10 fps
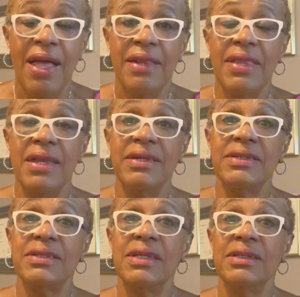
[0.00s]
Then
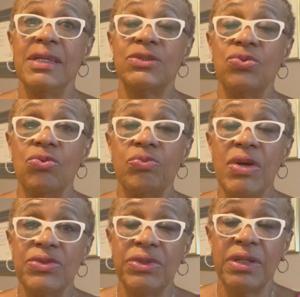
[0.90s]
they
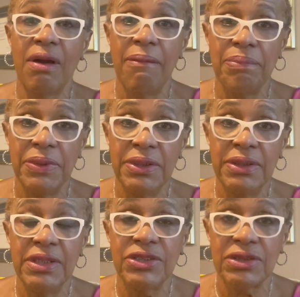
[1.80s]
went to the
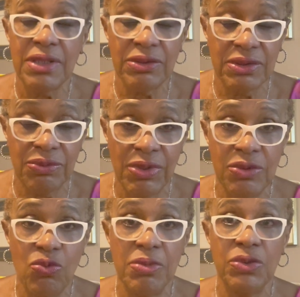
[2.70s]
company where the
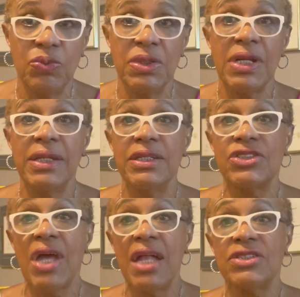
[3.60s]
woman worked and they
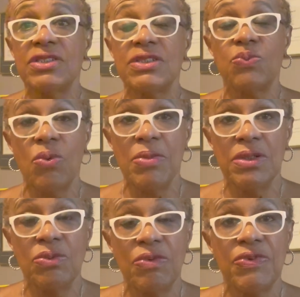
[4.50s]
charged this
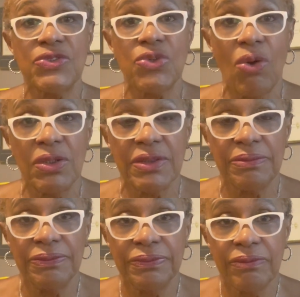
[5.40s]
woman with assault.
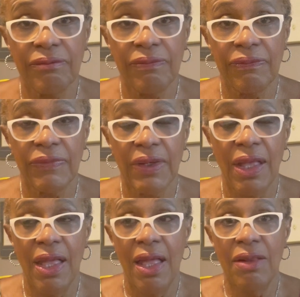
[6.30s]

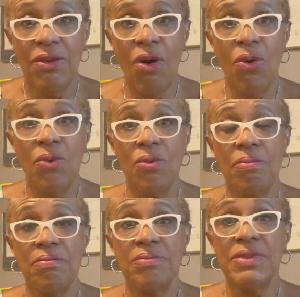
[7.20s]
Now,
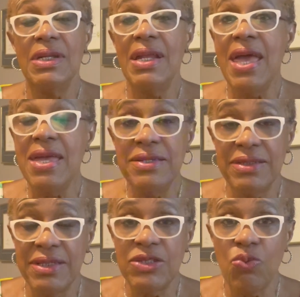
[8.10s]

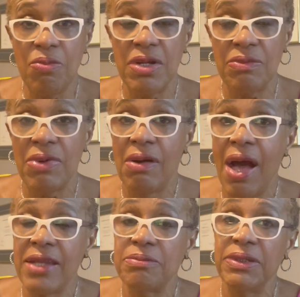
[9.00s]
this woman
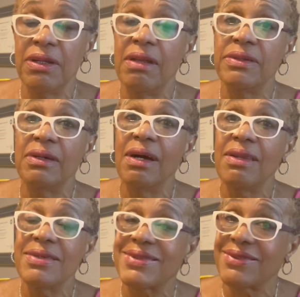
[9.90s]
had been under
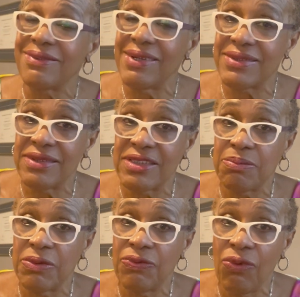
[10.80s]
other stresses
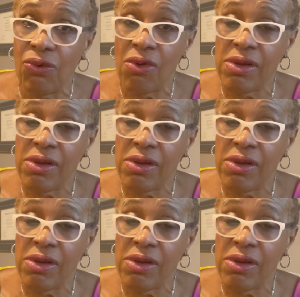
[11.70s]
before.